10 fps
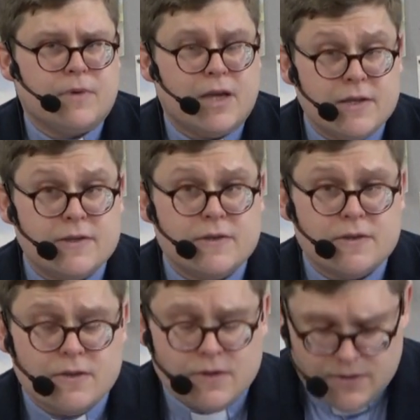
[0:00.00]

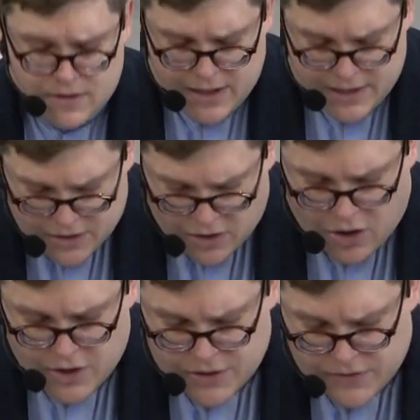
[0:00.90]
Is it
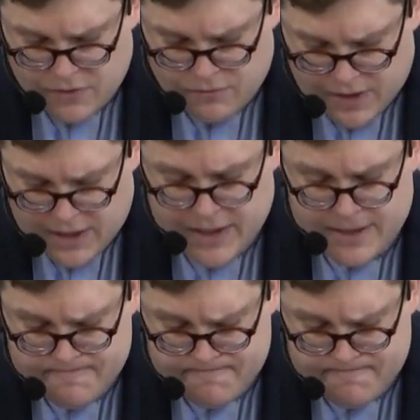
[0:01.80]
God that really